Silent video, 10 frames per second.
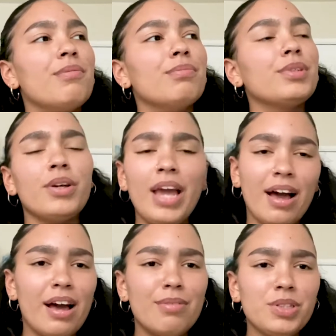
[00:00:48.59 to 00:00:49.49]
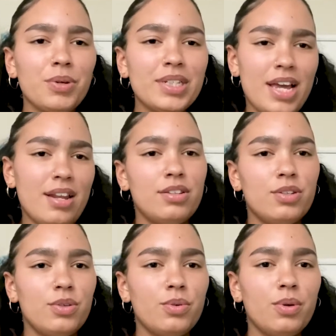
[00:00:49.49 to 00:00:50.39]
So yeah, I'm so excited
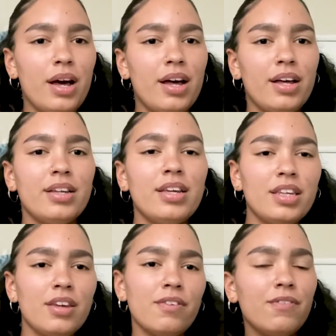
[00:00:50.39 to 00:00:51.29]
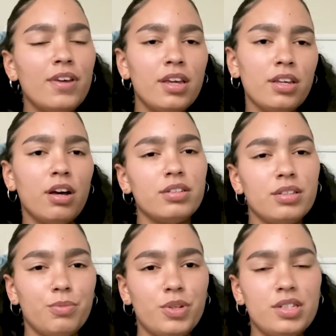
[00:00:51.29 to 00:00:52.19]
to give y'all
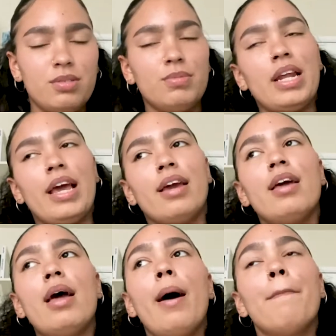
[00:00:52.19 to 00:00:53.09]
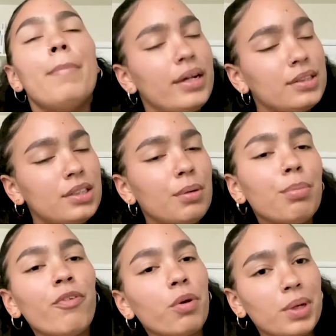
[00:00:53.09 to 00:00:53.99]
some wisdom today. But
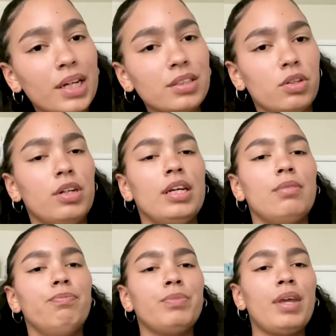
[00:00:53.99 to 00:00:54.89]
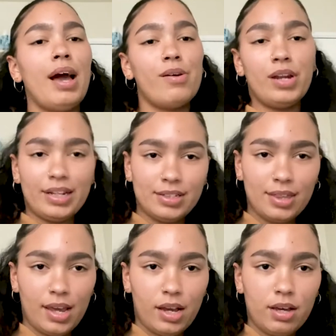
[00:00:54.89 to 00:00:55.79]
before we get started, I would like to
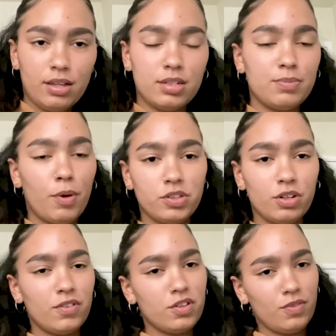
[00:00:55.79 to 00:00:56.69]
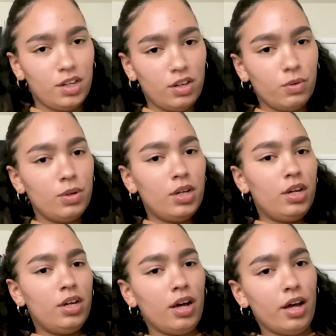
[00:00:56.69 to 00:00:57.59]
thank the sponsor of this video,
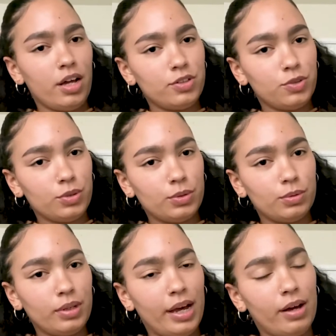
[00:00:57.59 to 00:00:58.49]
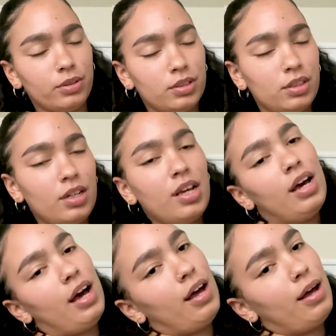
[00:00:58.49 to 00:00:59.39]
Drew House.
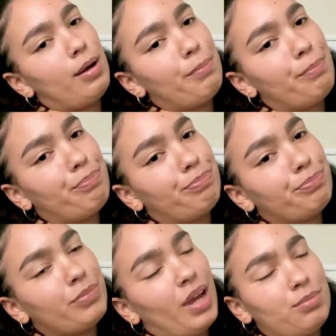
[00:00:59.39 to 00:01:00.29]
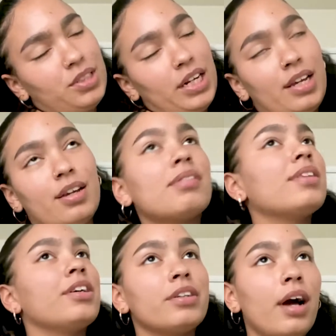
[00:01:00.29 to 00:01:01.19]
I'm just kidding.
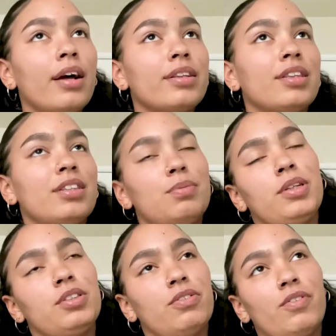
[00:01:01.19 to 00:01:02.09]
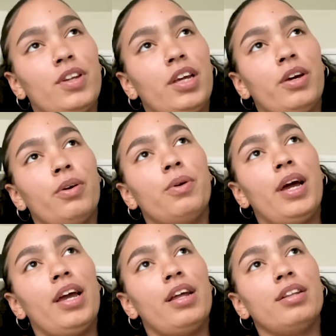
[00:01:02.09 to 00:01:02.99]
They're not the sponsor of the video,
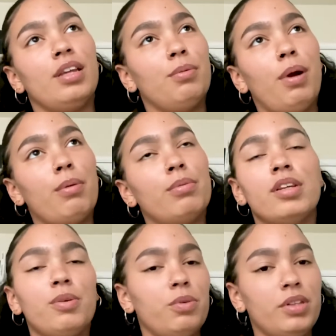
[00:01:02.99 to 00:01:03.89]
and they probably will